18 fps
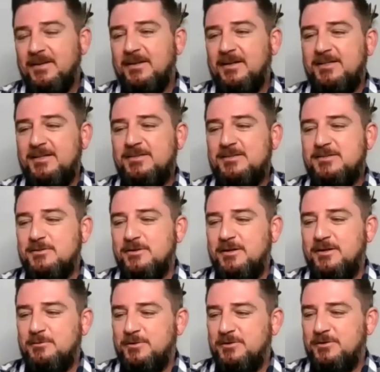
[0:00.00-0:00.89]
let's
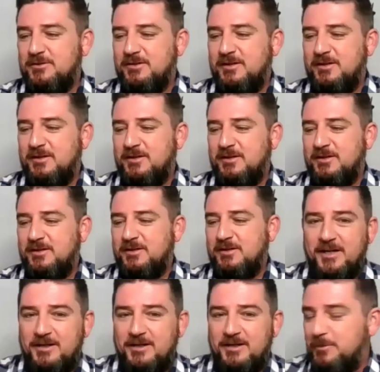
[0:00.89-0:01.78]
start with the one
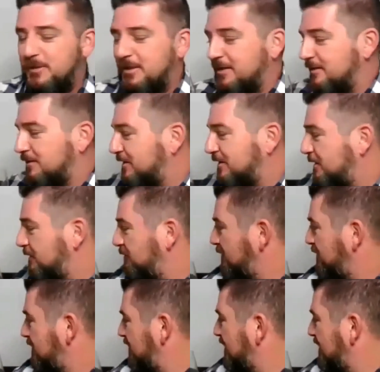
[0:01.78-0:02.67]
that I've been
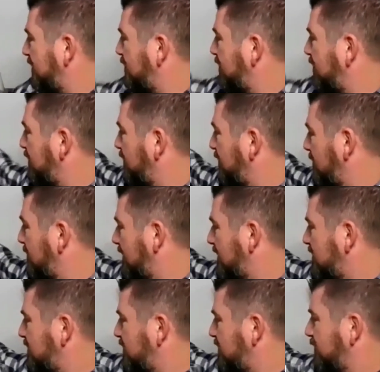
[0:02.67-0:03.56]
gifted. Thank you very
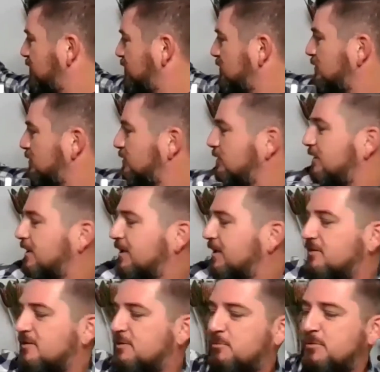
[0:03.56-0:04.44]
much
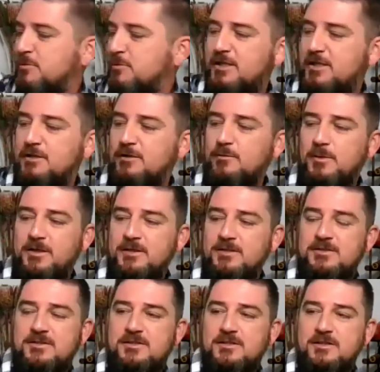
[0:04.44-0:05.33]
for this particular one.
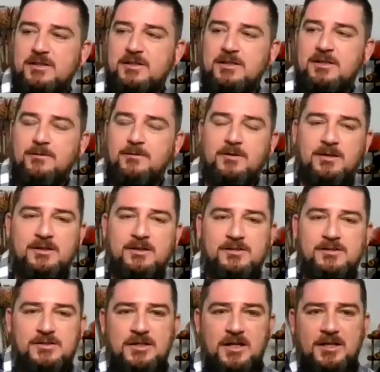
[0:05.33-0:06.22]
It's the
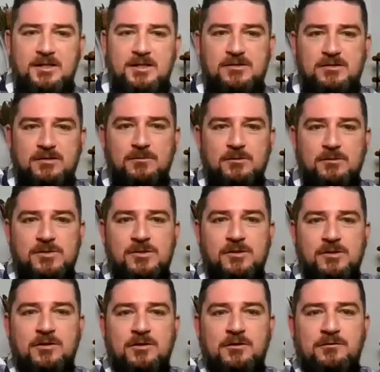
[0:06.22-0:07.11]
Estate
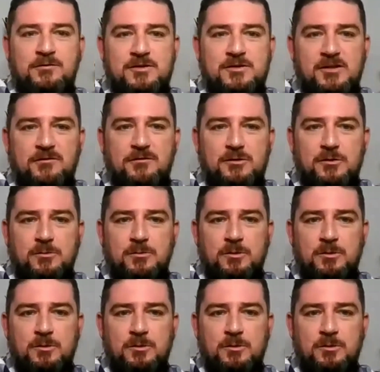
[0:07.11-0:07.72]
Reserve Sauvignon